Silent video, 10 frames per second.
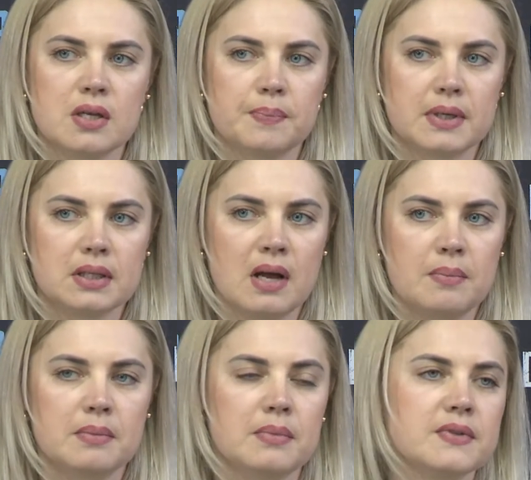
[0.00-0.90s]

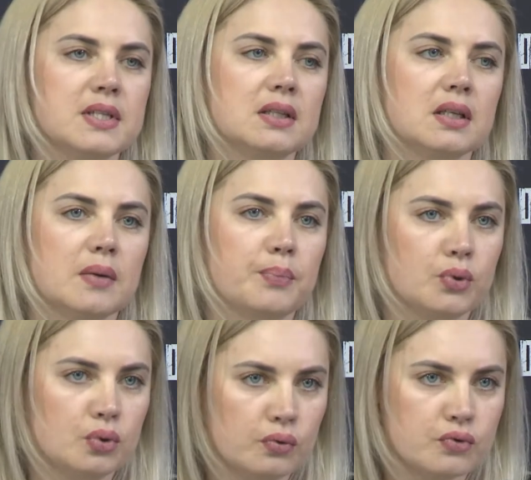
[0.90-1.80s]
Despite the challenges
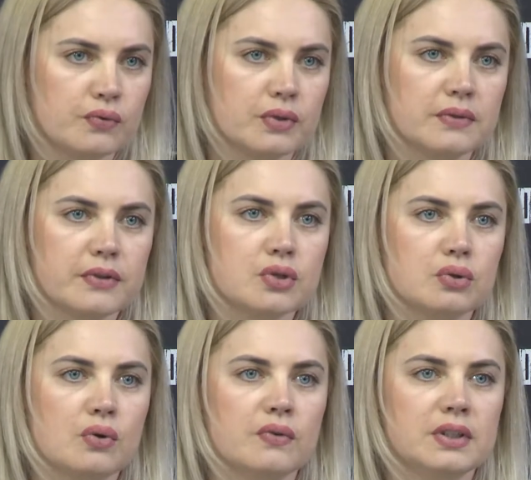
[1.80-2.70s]
that we have been
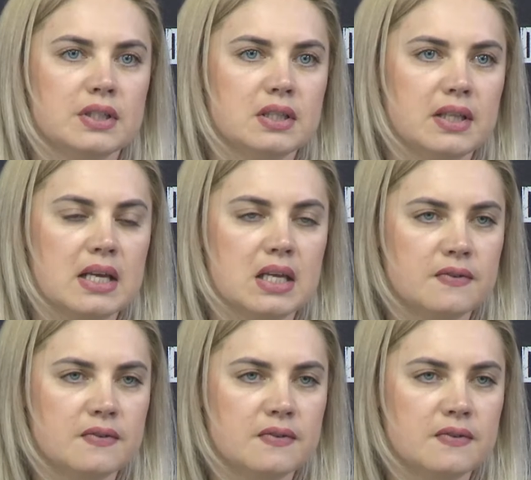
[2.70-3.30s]
facing,